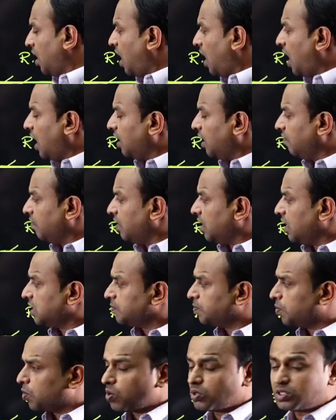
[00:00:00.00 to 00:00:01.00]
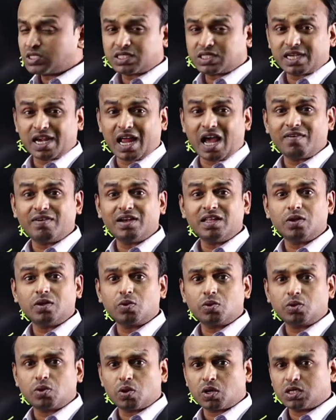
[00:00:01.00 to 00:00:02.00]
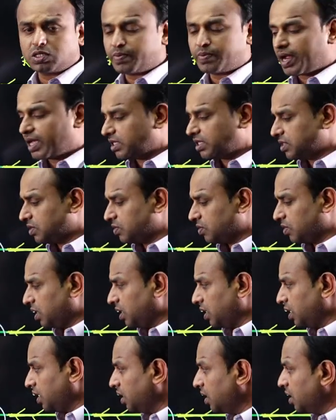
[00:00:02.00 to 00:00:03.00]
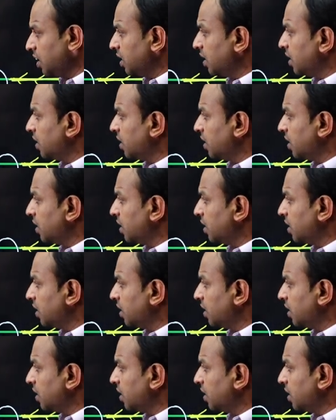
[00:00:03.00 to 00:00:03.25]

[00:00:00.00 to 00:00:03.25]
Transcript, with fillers: Always poles travel on the root locus branches only.